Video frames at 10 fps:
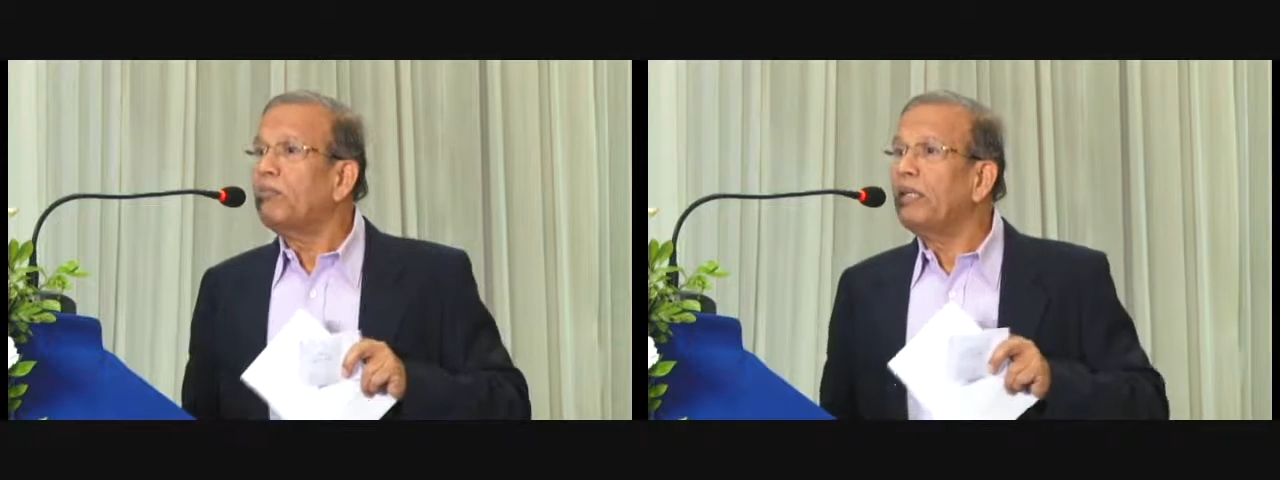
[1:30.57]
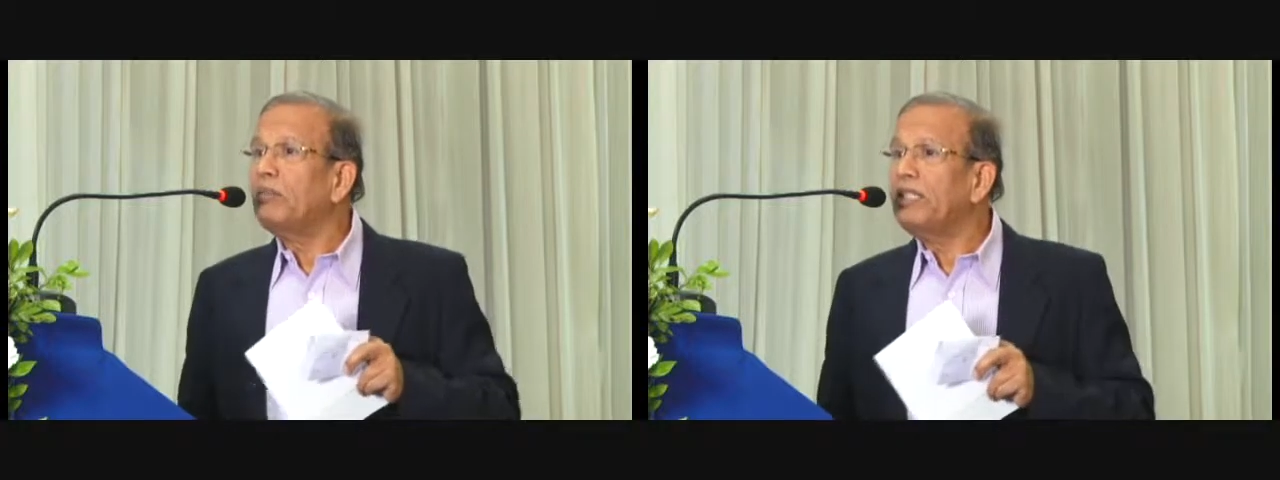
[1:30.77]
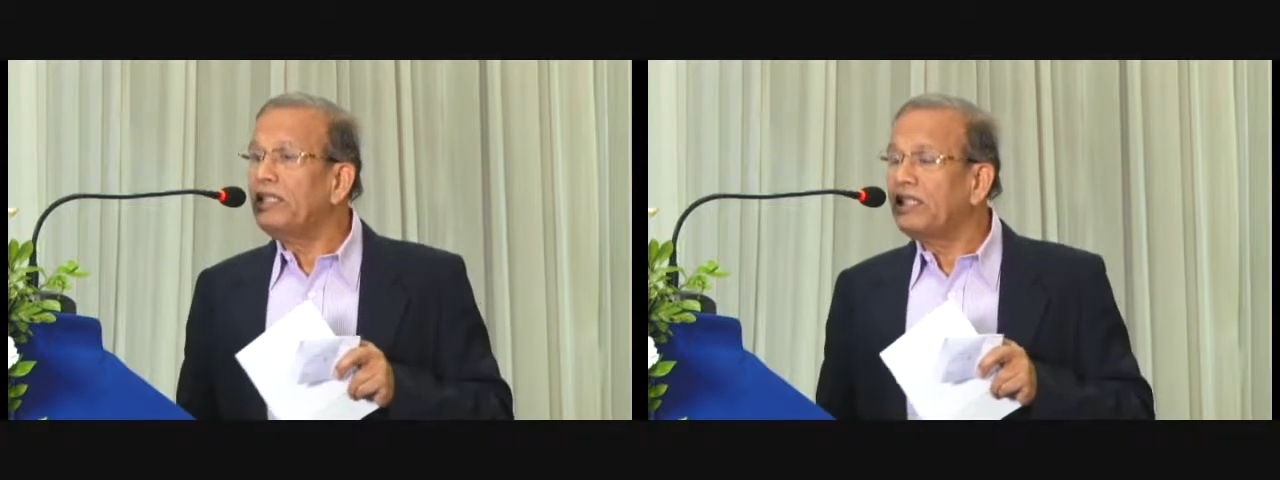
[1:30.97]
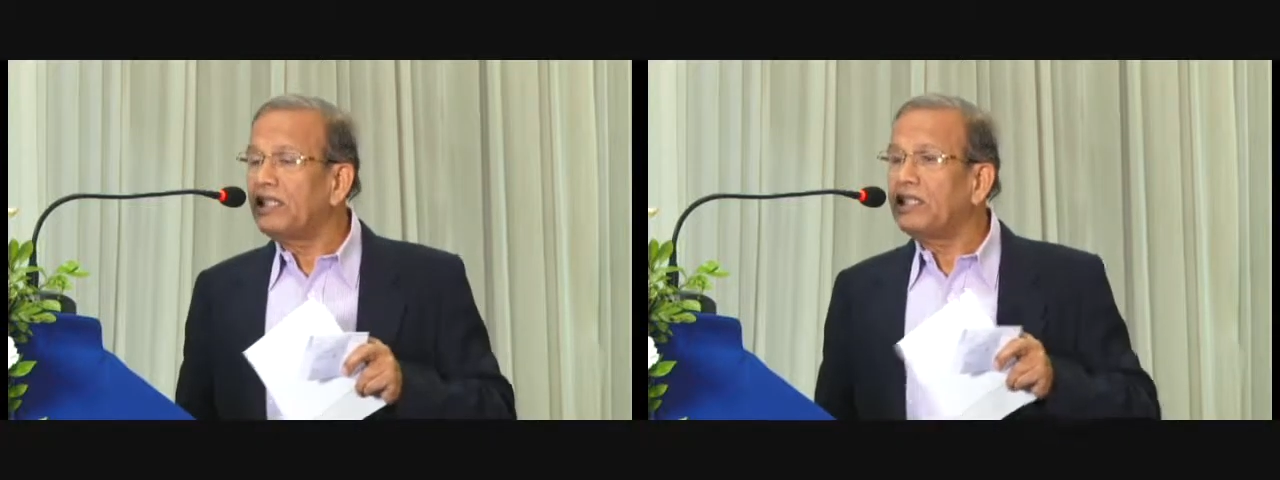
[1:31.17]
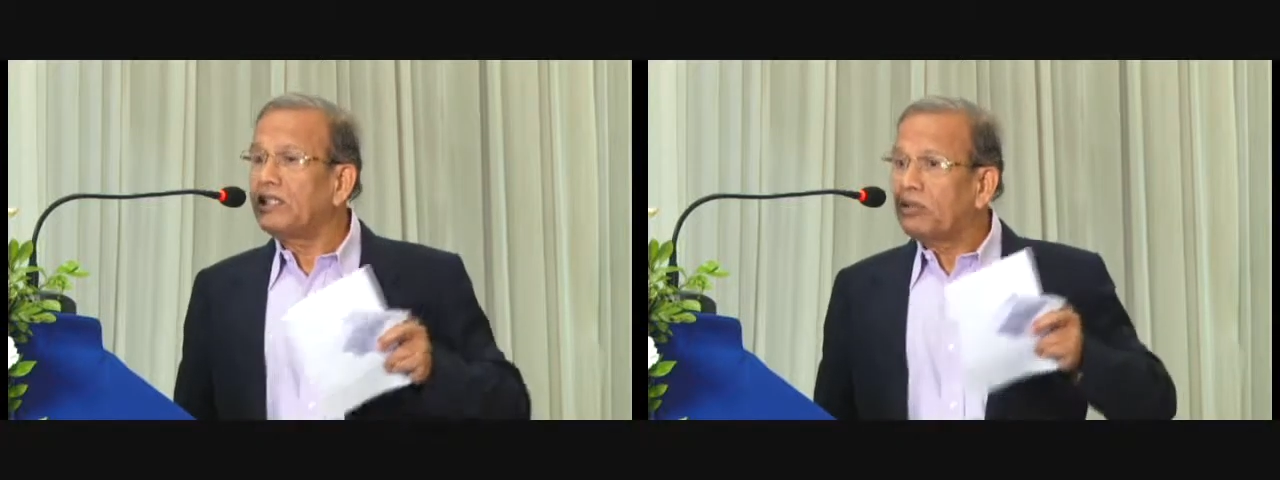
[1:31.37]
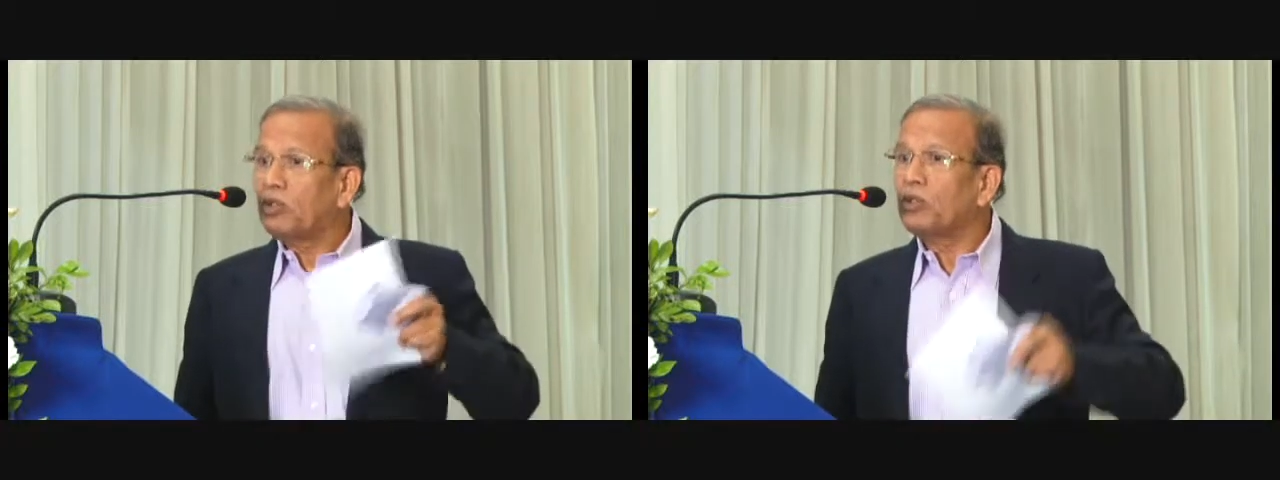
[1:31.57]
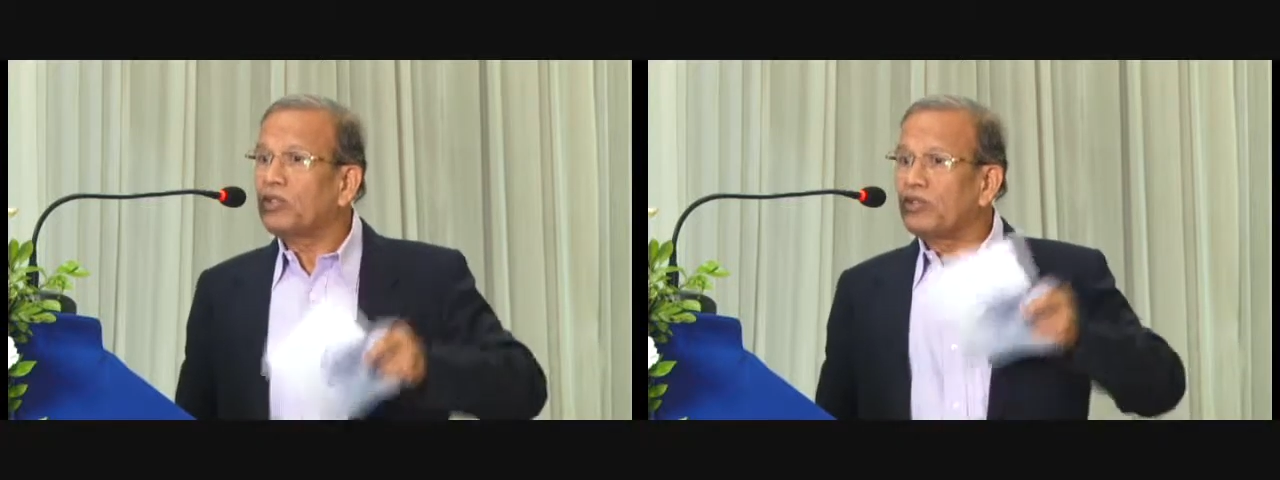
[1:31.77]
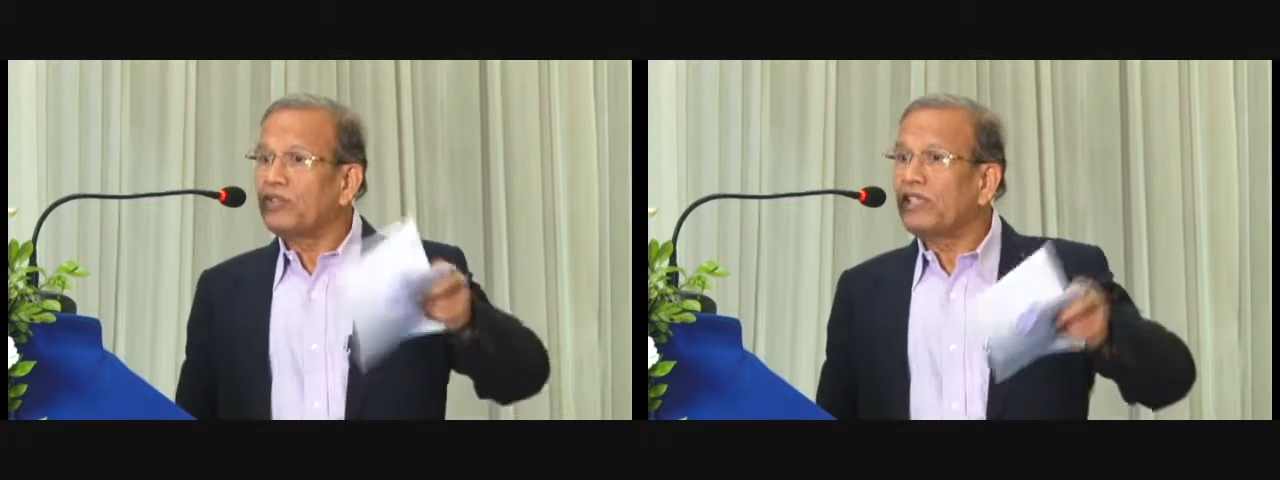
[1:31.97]
maybe in uh,
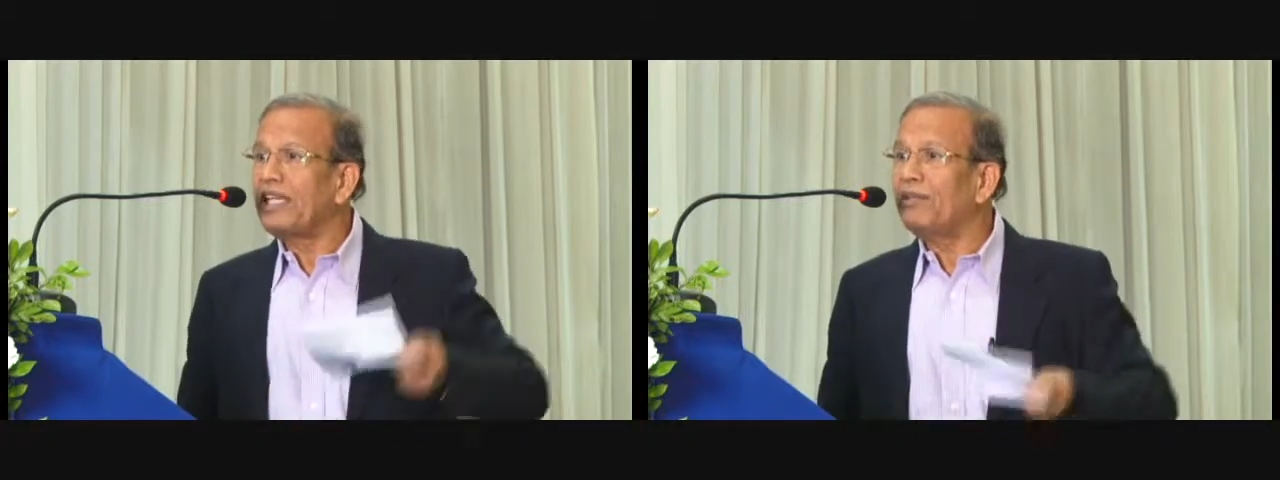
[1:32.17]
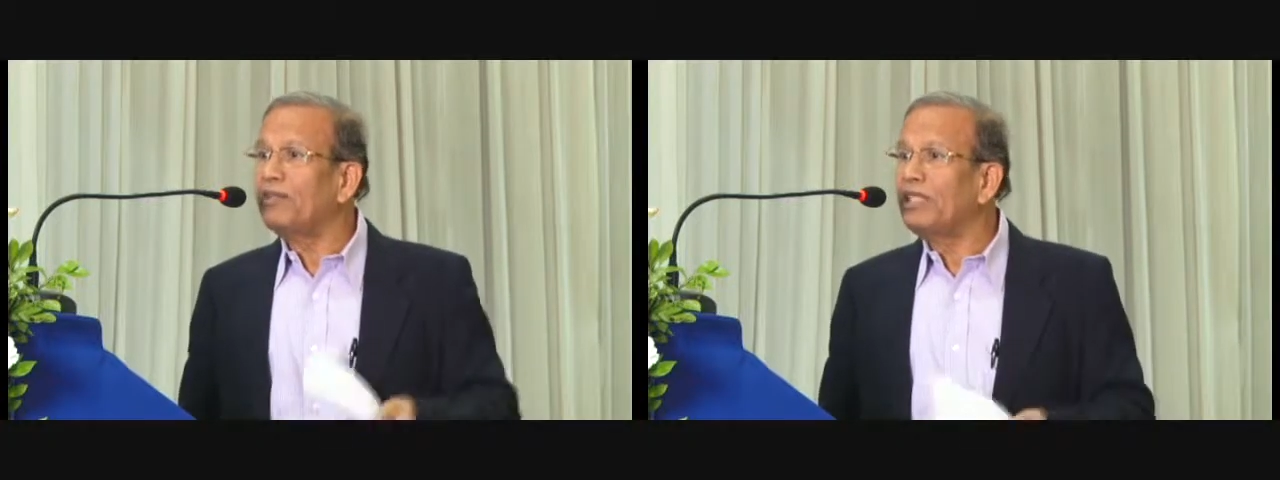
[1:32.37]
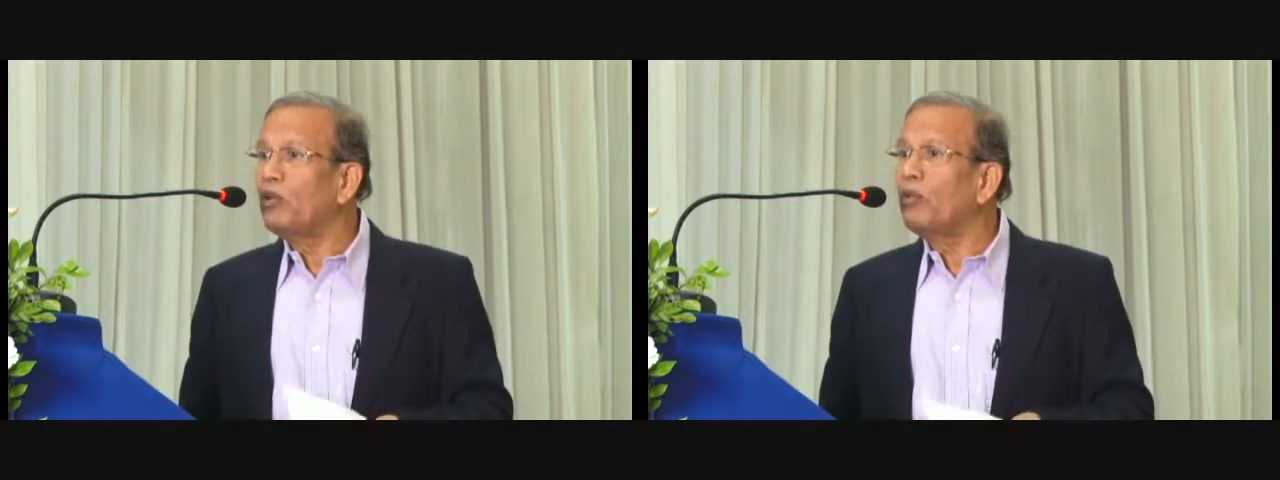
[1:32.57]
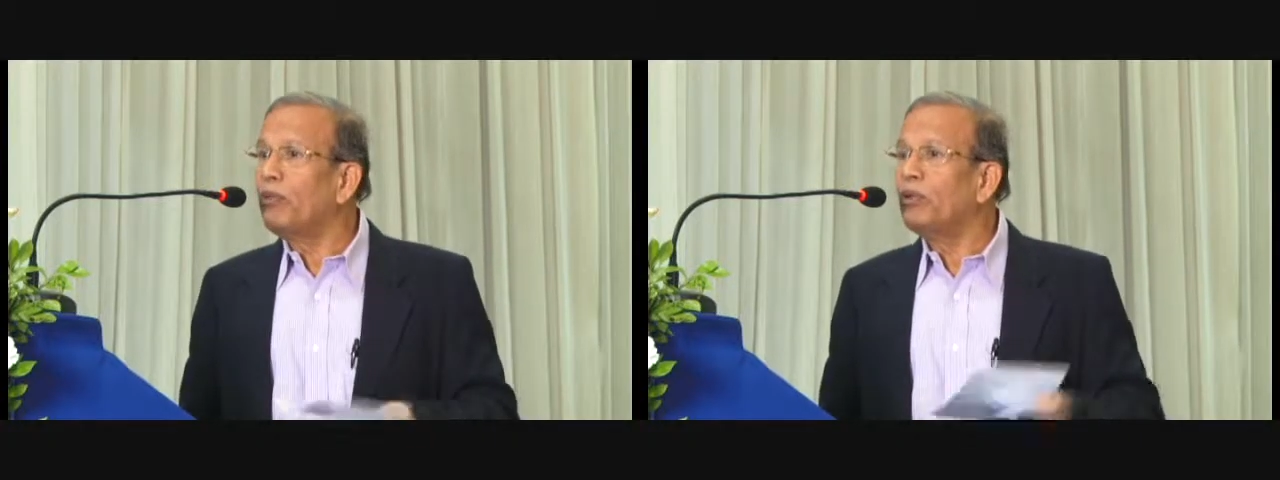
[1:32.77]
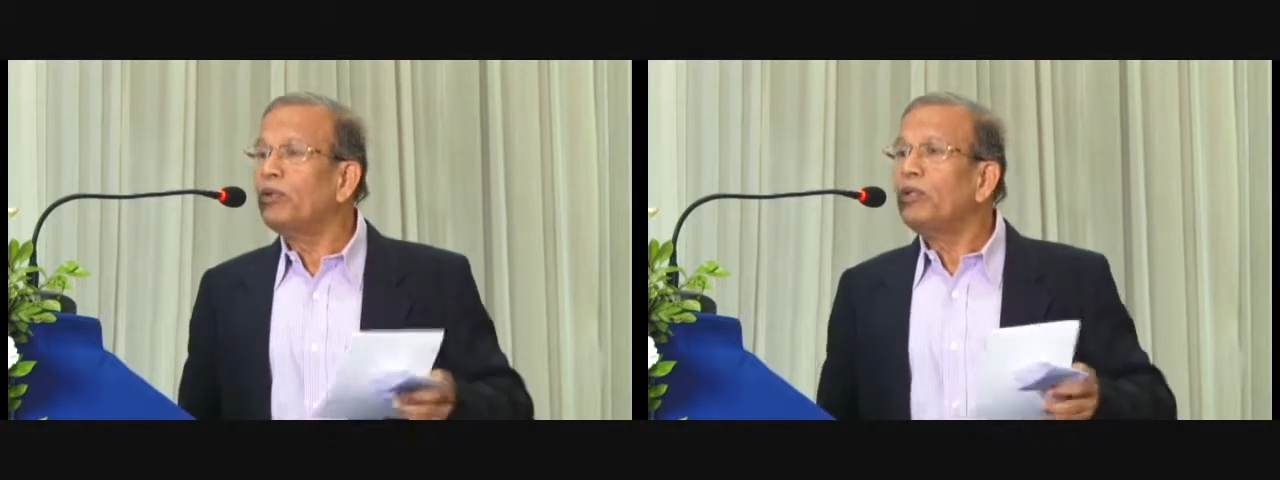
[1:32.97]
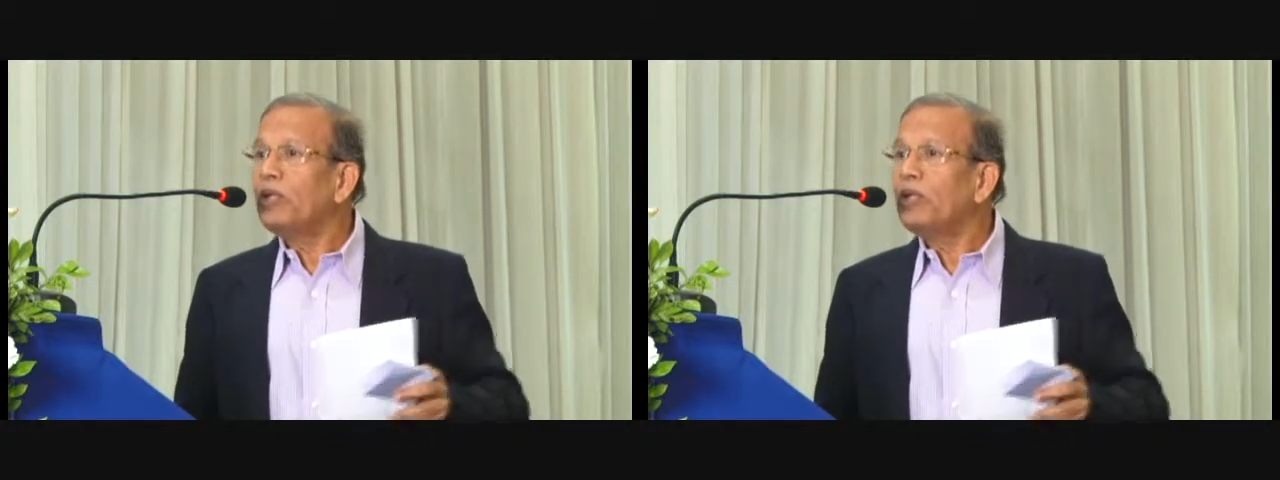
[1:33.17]
course of time the GOPIO